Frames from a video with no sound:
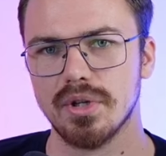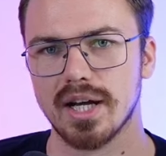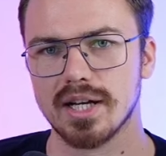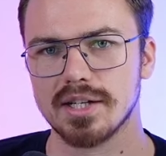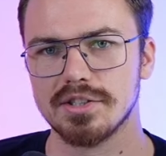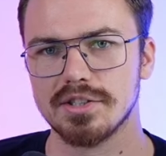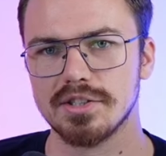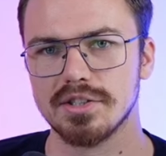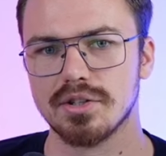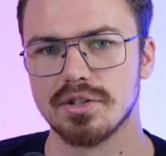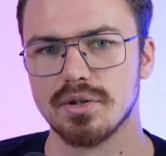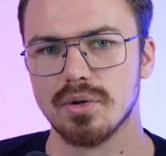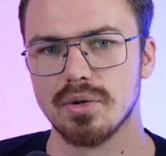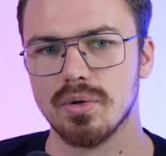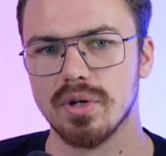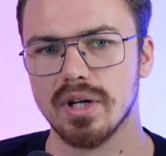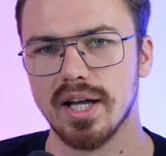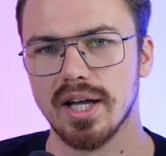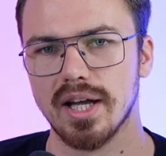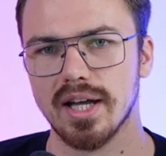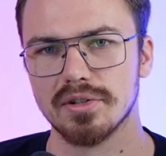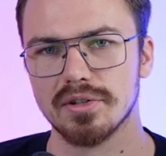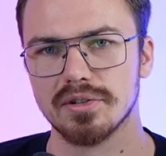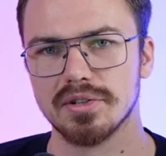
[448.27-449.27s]
actually go
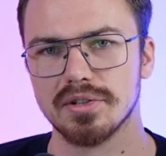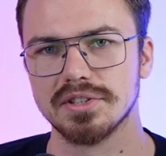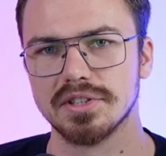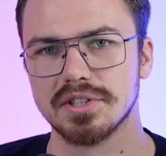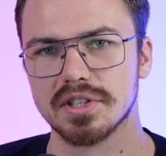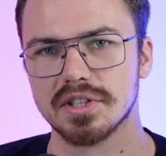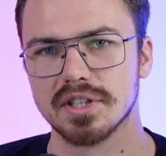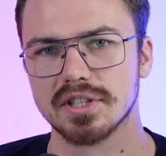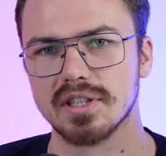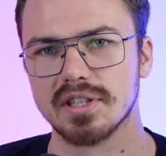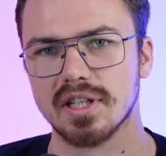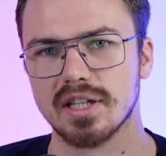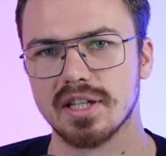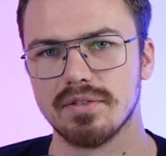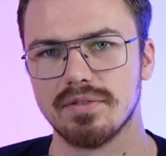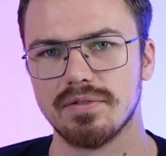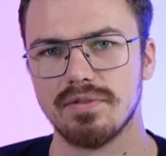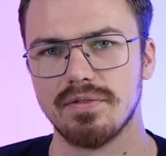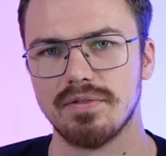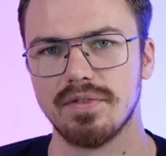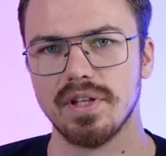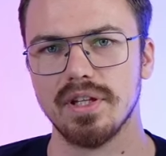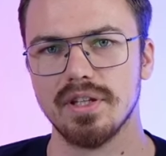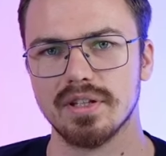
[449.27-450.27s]
ahead, or is it just like a
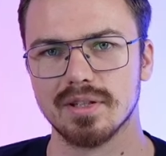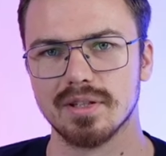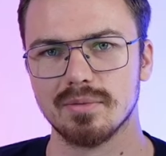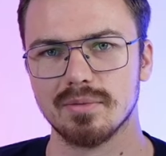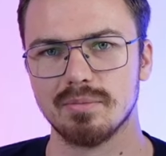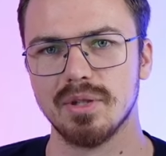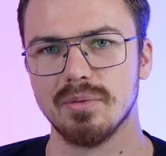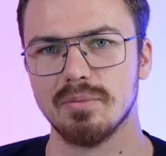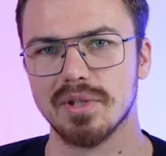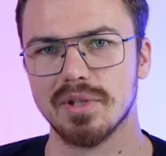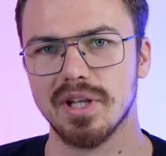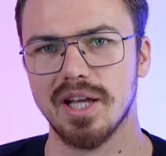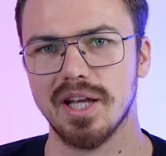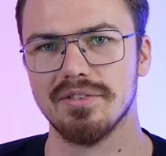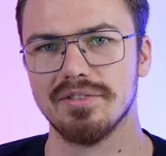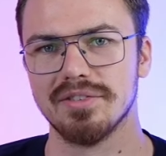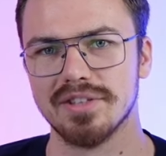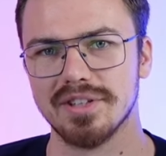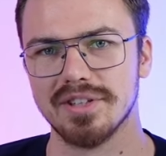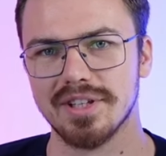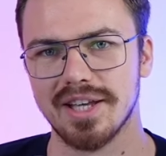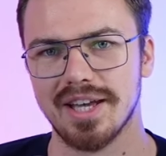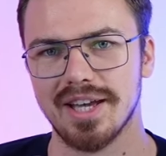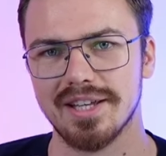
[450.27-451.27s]
fear that people have
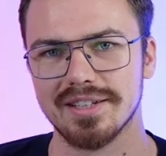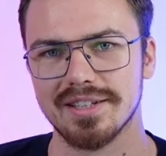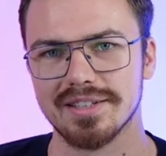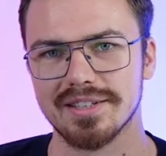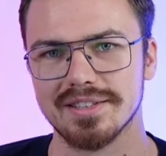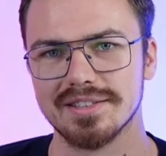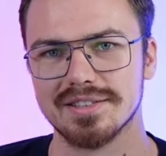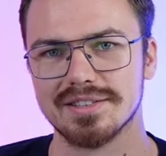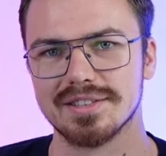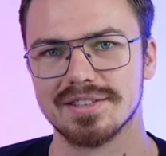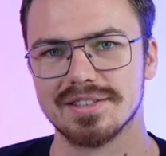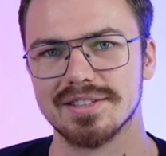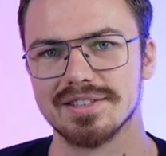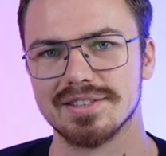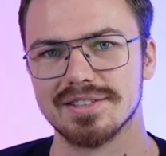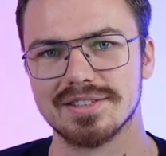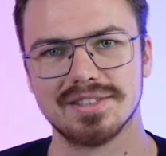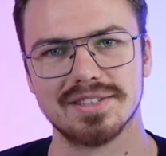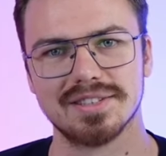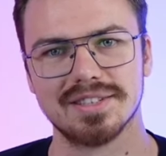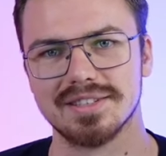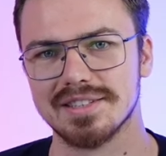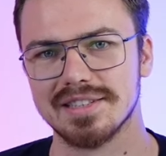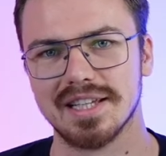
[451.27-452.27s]
in their head, and it's